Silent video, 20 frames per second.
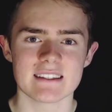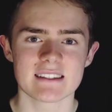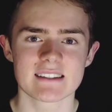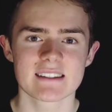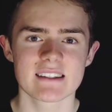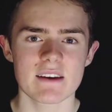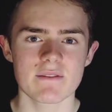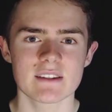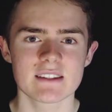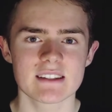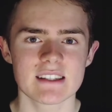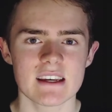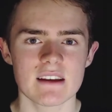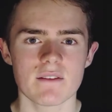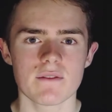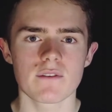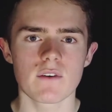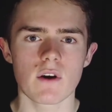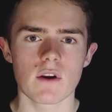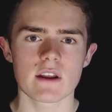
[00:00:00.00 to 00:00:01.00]
to 17,
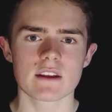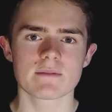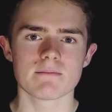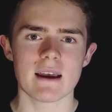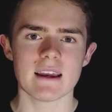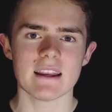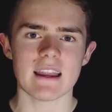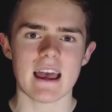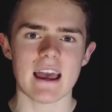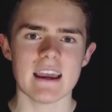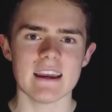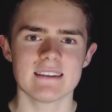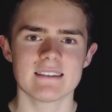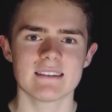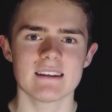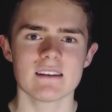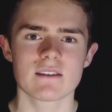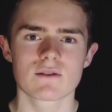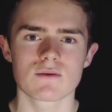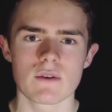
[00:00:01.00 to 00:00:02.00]
Flores made
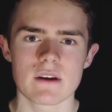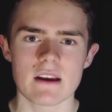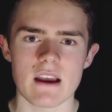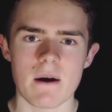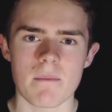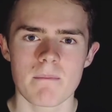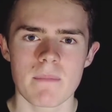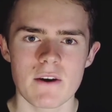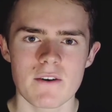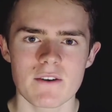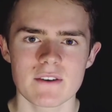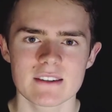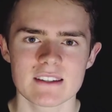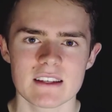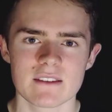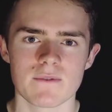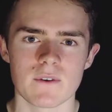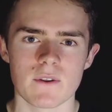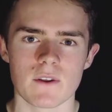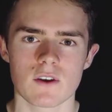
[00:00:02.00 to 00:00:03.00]
83
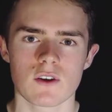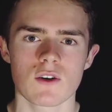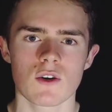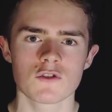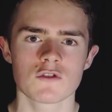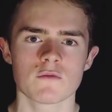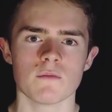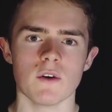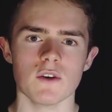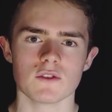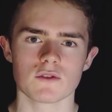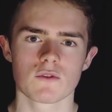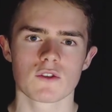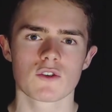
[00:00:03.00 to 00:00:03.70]
appearances for the Cosmos,